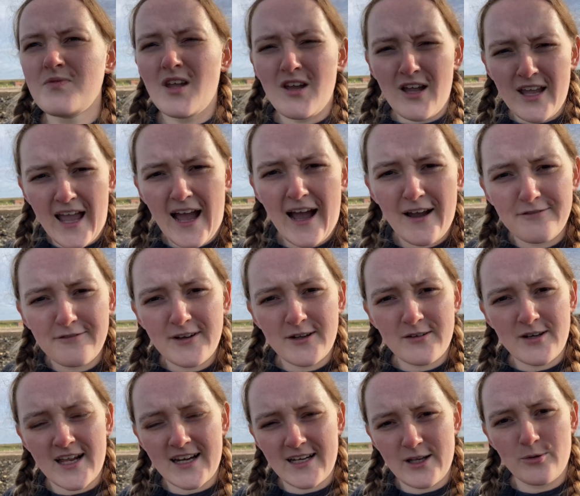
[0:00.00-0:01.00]
I have found
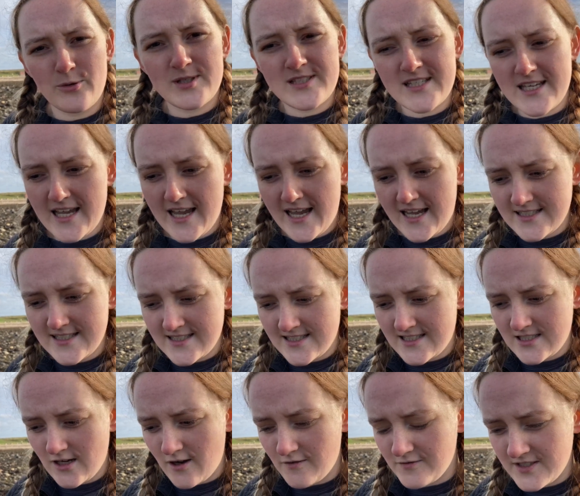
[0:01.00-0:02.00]
like little sea hares and
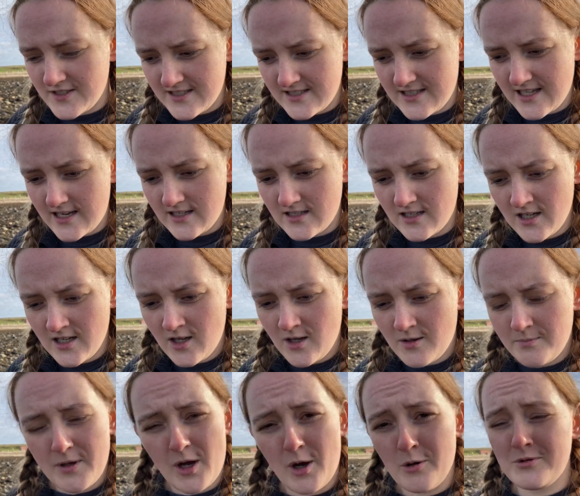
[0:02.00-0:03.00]
stuff since then,
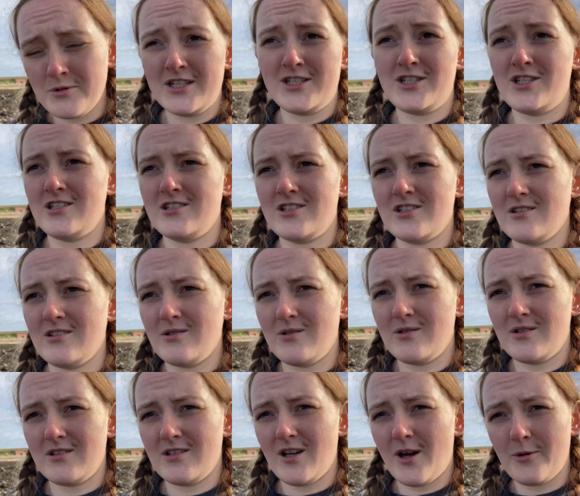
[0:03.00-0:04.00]
but only
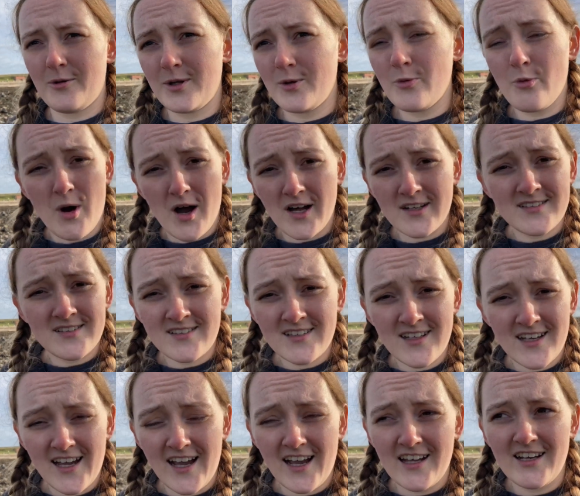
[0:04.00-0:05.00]
only one.
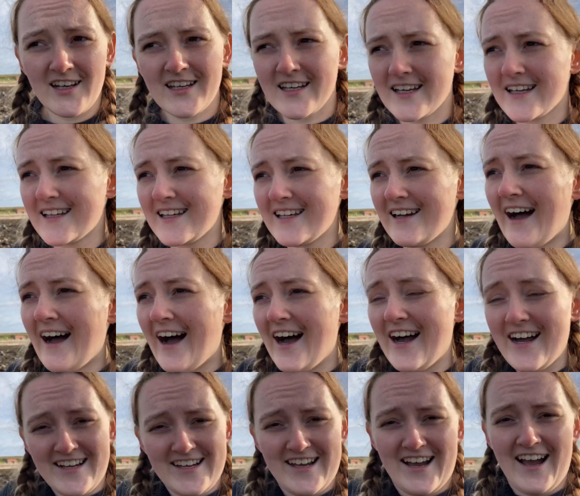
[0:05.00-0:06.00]
Like,
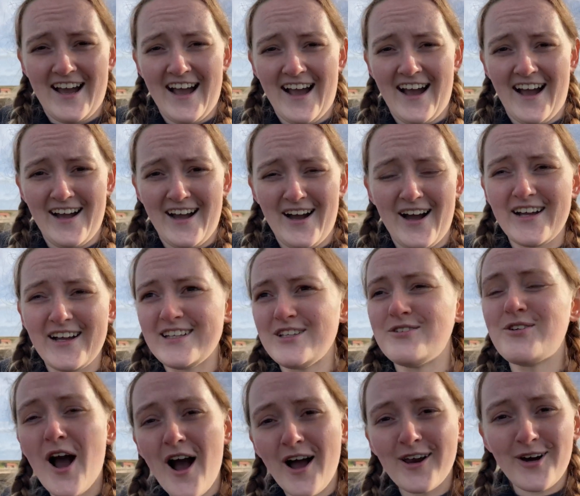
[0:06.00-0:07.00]
you
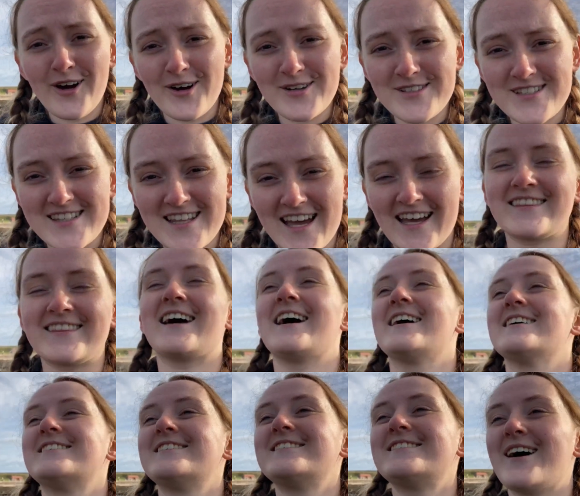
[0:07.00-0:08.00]
can't odds that. That
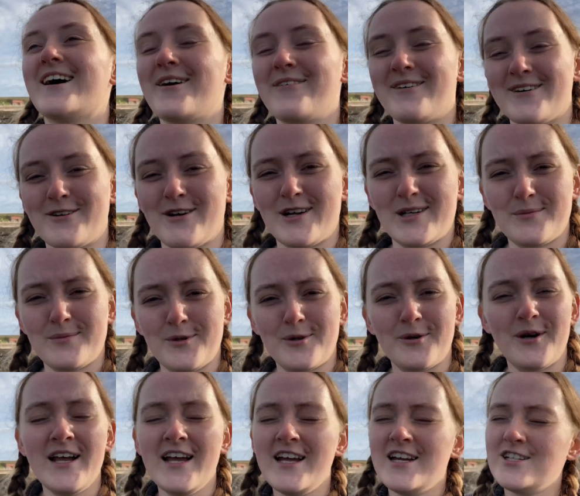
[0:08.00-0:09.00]
is so
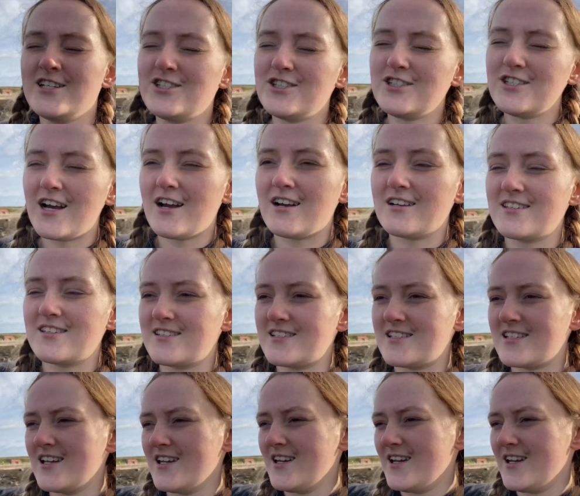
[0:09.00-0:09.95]
incredible. Just